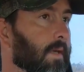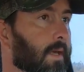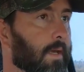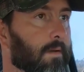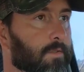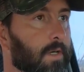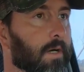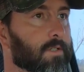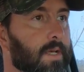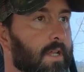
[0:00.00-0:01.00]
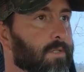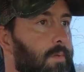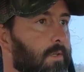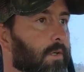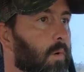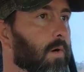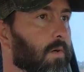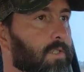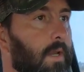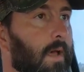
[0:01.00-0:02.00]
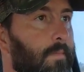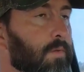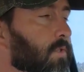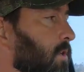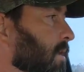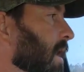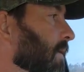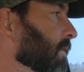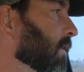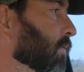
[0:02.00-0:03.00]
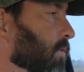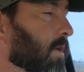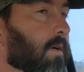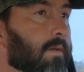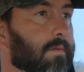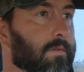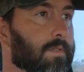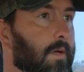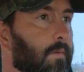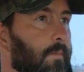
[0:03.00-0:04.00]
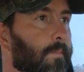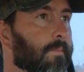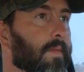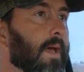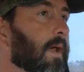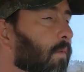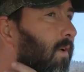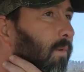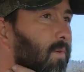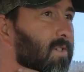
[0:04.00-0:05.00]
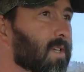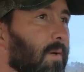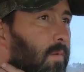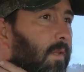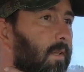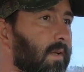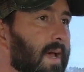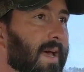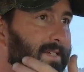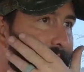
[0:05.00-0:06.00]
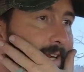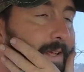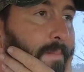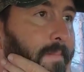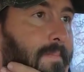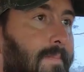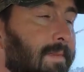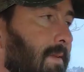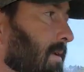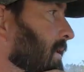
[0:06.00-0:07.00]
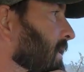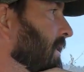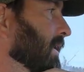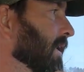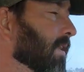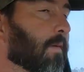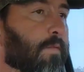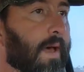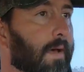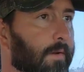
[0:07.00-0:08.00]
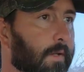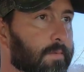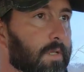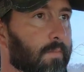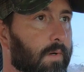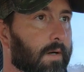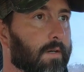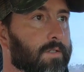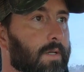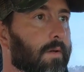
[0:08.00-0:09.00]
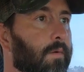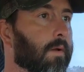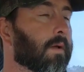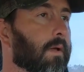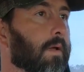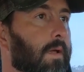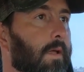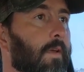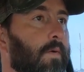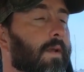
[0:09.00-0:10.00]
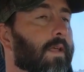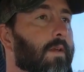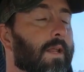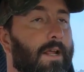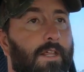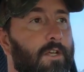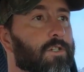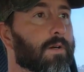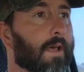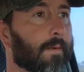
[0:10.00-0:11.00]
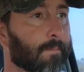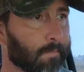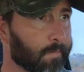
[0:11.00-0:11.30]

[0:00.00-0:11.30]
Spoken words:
and Trigger's got some other quirks, and I'm used to driving the old truck, so I don't really want to stick one of the other guys in it, getting them fouled up somewhere. So if I need, like yesterday,